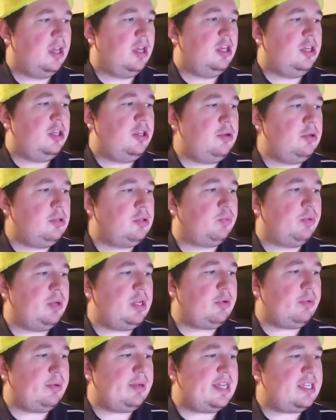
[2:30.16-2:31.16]
Hu's
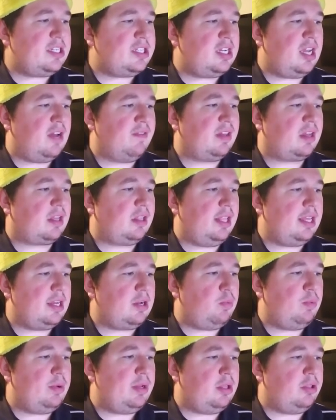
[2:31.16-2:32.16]
recreation of the
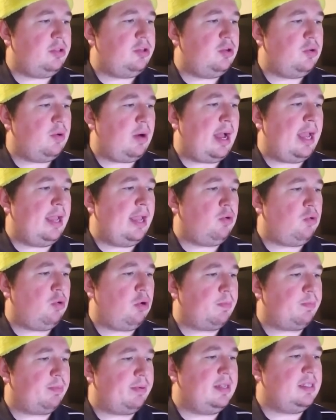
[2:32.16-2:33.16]
click wheel UI
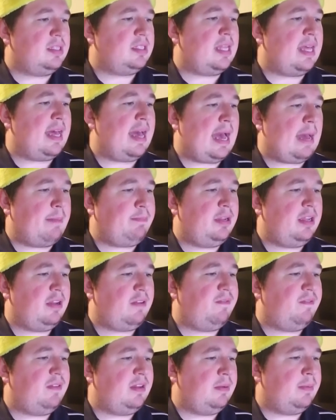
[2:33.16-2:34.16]
incorporates the
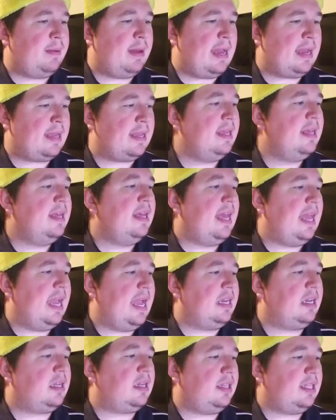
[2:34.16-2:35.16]
haptic feedback
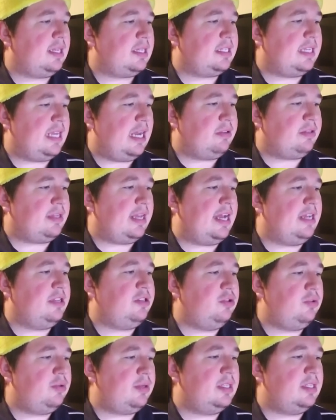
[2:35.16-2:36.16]
and click sounds
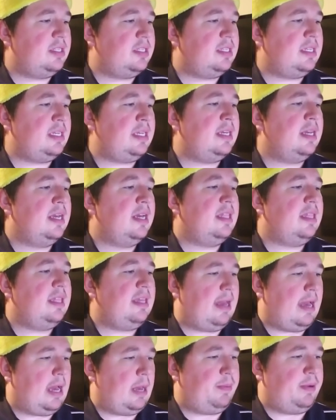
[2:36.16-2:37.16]
as you can see
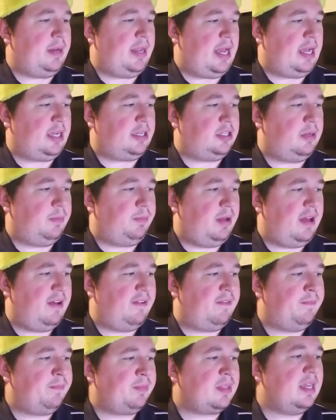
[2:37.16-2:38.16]
the app in action
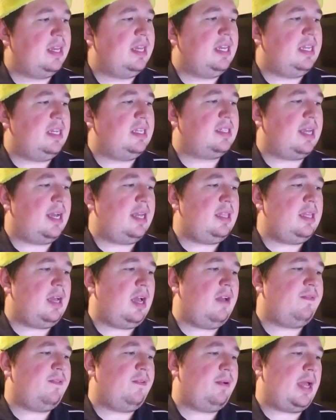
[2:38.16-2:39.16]
above. He designed the
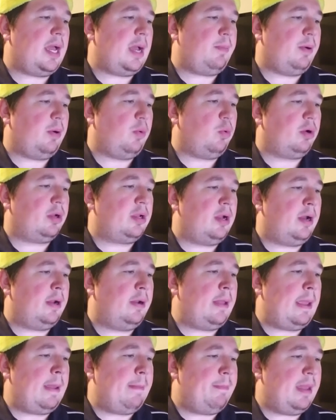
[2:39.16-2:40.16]
iPhone app while working
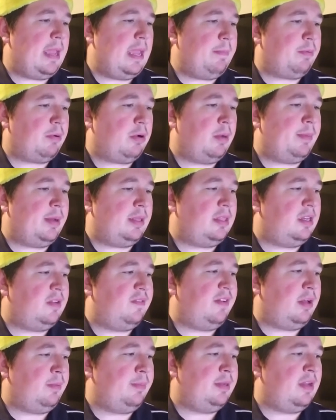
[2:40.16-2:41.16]
on a paper about the
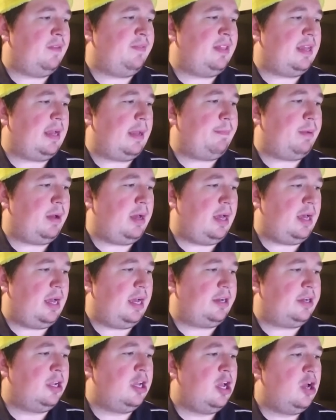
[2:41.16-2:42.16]
development of the
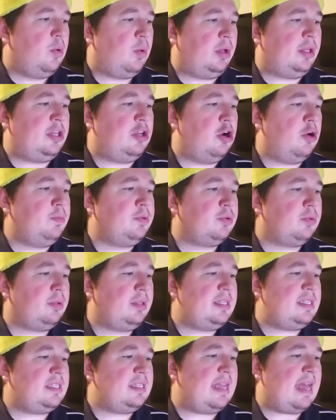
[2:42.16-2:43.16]
iPod. While he hopes to
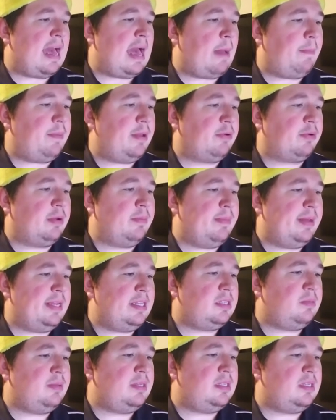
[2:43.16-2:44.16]
release the app, it
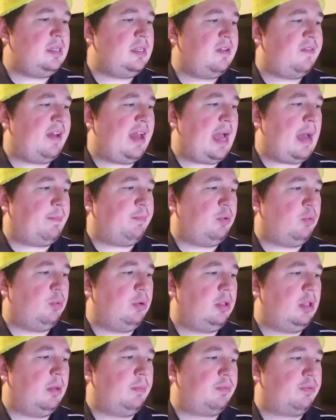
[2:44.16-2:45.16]
remains to be seen if Apple
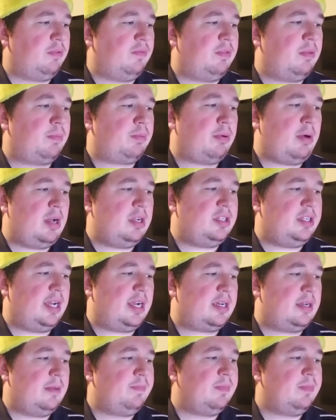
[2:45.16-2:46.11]
will approve the project.